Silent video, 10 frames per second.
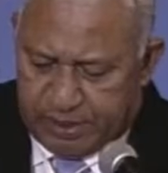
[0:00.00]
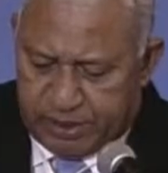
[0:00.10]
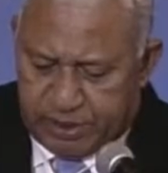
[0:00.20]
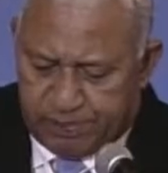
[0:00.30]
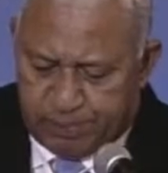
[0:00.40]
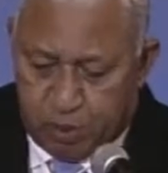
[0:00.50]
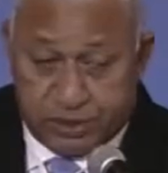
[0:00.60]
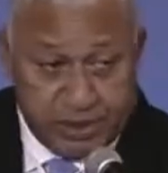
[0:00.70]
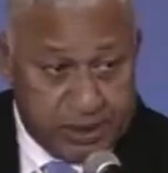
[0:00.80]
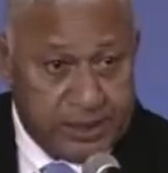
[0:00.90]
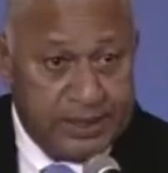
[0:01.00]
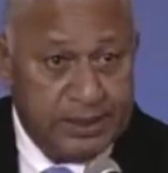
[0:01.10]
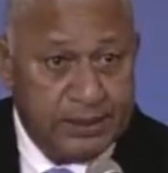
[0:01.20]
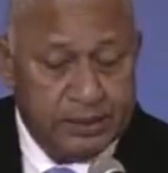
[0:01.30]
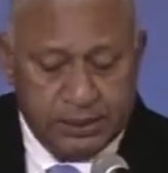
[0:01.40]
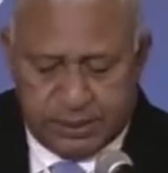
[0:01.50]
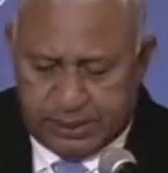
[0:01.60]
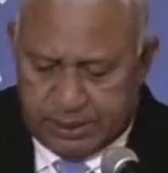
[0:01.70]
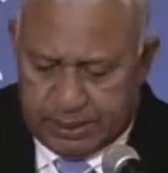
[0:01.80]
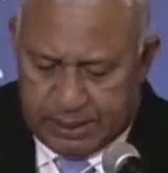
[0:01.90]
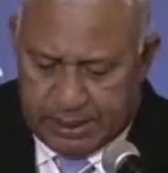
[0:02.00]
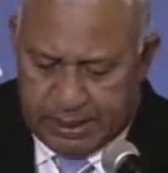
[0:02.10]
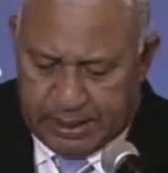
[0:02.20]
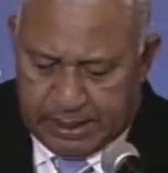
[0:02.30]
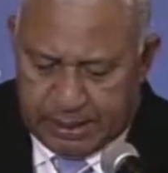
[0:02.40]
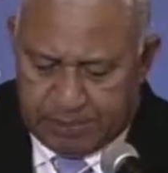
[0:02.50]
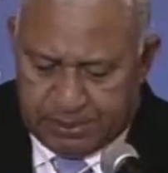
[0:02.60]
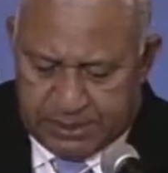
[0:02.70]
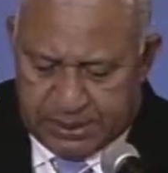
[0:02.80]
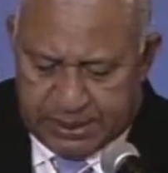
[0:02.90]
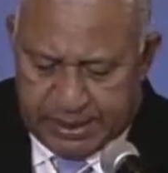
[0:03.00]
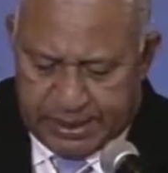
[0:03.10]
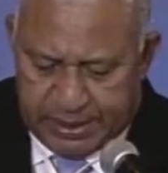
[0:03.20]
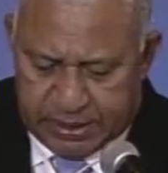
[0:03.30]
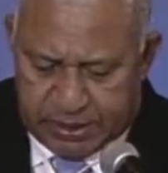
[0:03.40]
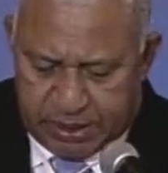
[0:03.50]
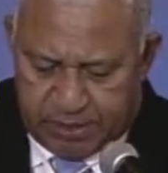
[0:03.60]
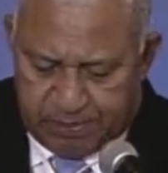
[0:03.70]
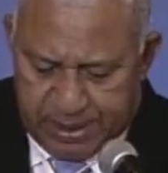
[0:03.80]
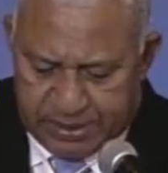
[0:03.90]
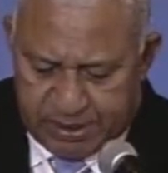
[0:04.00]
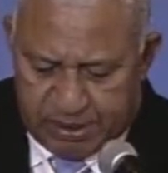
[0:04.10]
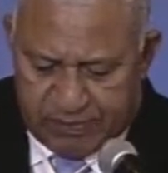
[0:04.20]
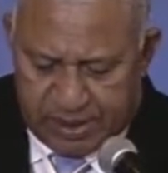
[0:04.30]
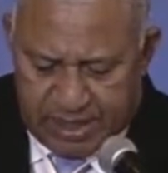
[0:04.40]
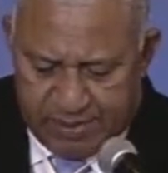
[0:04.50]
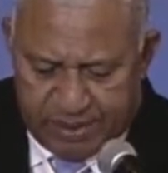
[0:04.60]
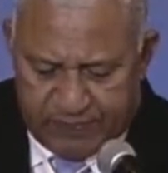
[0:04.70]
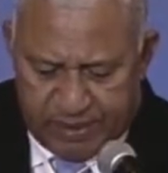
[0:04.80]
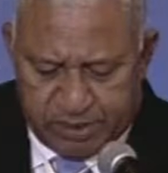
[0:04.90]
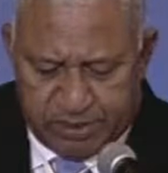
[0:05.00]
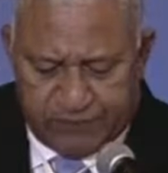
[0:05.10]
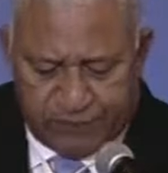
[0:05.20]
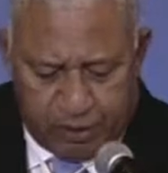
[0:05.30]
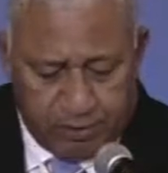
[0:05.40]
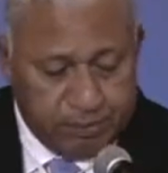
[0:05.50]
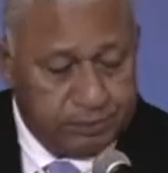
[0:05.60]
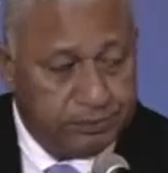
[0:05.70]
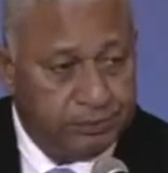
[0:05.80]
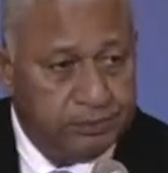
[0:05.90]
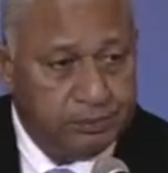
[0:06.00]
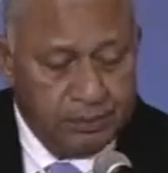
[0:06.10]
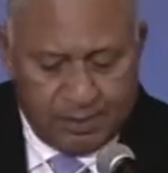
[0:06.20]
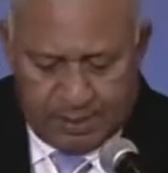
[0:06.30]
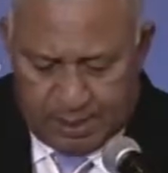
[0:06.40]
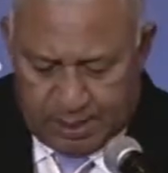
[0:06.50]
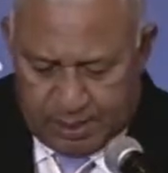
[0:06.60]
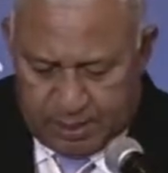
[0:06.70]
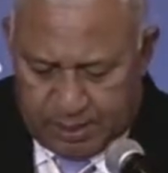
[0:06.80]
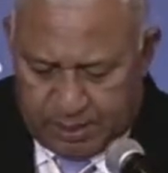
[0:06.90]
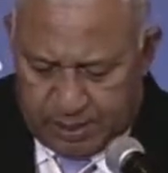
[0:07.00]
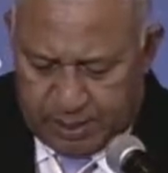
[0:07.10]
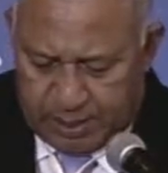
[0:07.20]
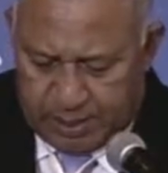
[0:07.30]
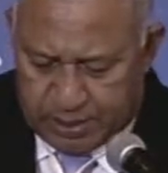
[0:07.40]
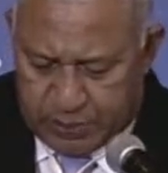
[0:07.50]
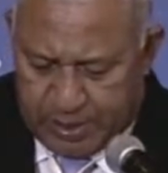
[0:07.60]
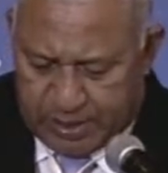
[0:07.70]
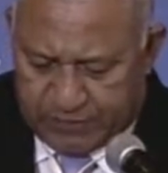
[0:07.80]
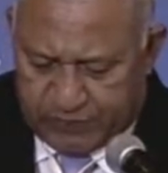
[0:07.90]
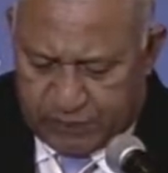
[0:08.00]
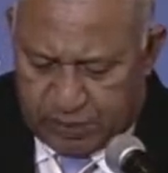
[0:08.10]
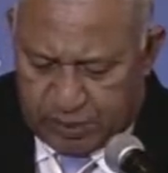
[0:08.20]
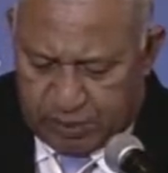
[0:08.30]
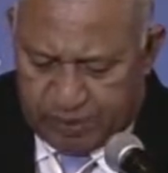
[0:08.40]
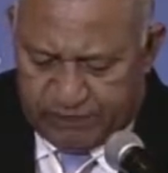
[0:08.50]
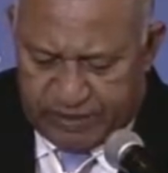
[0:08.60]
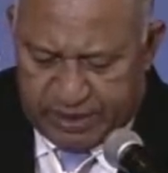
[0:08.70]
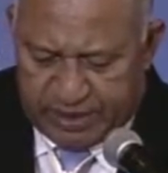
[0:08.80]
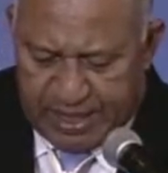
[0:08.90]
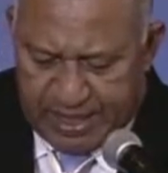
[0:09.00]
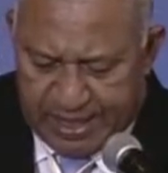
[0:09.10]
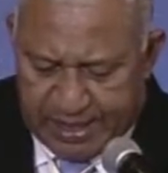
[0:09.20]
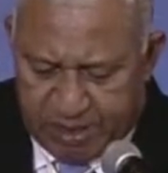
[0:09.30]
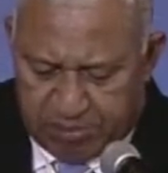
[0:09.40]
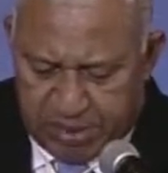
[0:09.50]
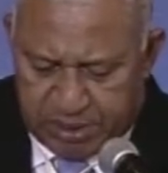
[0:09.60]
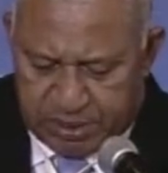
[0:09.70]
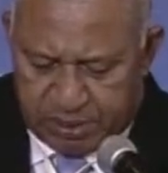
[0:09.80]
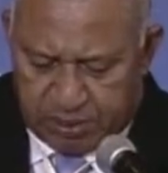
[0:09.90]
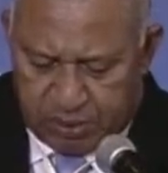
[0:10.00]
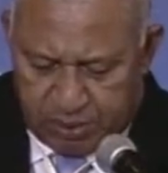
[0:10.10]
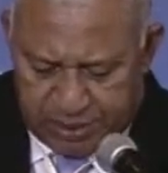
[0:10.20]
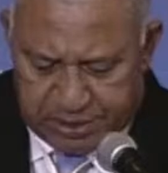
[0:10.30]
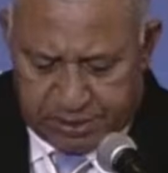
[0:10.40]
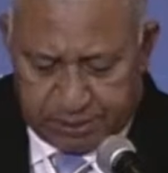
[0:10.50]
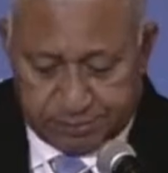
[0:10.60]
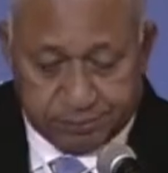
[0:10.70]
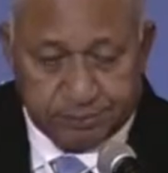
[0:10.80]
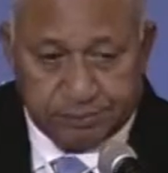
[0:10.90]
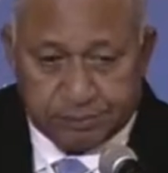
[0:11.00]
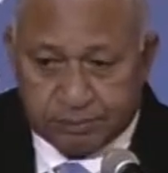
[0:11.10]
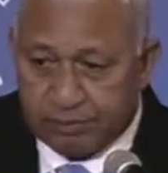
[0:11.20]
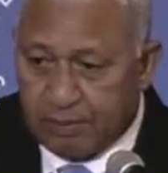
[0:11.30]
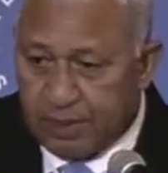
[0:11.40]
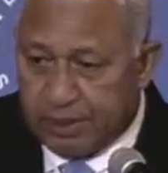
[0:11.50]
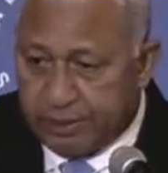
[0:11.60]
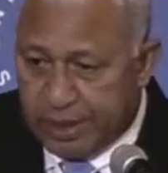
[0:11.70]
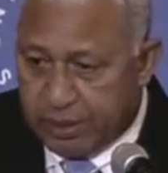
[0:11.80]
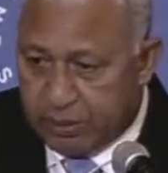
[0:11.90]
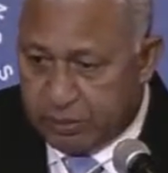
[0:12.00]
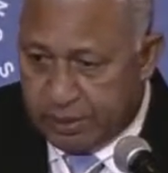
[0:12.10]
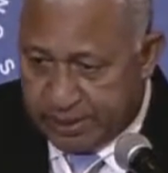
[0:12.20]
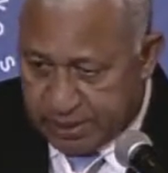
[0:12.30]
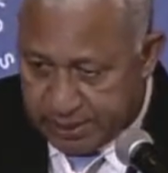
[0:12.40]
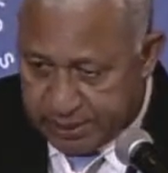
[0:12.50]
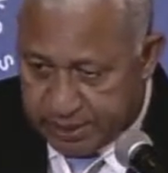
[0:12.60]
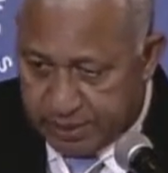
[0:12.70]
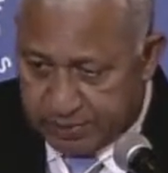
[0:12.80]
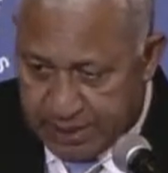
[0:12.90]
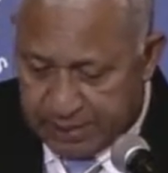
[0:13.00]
leadership more generally, in particular as President of the Climate Vulnerable Forum, as well as for convening the High Ambition Coalition. Thank you, Your Excellency.